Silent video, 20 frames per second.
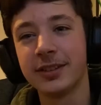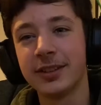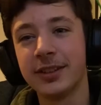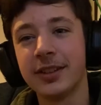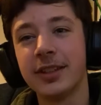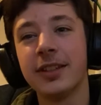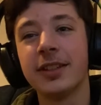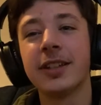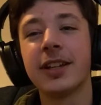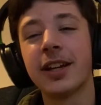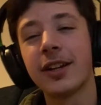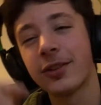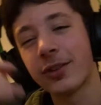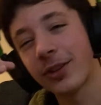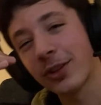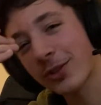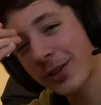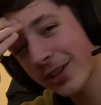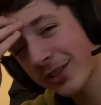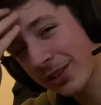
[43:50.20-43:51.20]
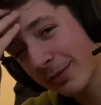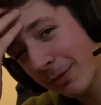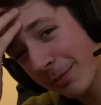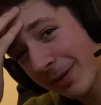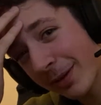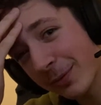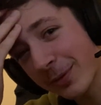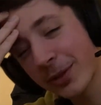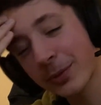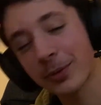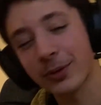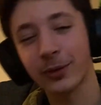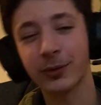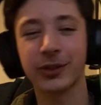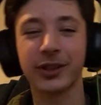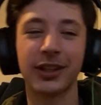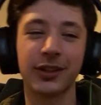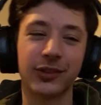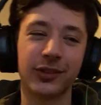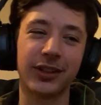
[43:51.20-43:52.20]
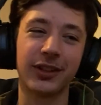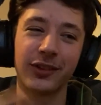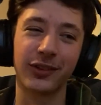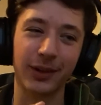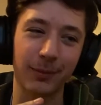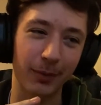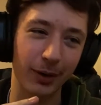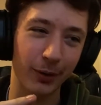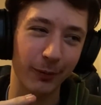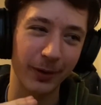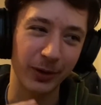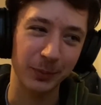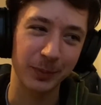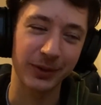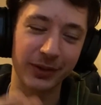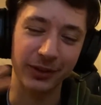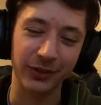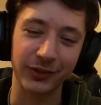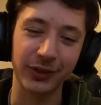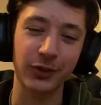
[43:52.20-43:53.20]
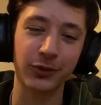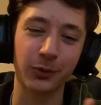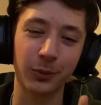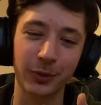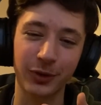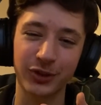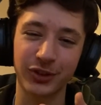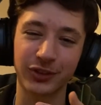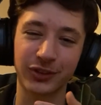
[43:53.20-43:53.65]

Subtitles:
Yeah, so The Tragedy of Macbeth, this one obviously it doesn't have Michael Fassbender, it has Denzel Washington.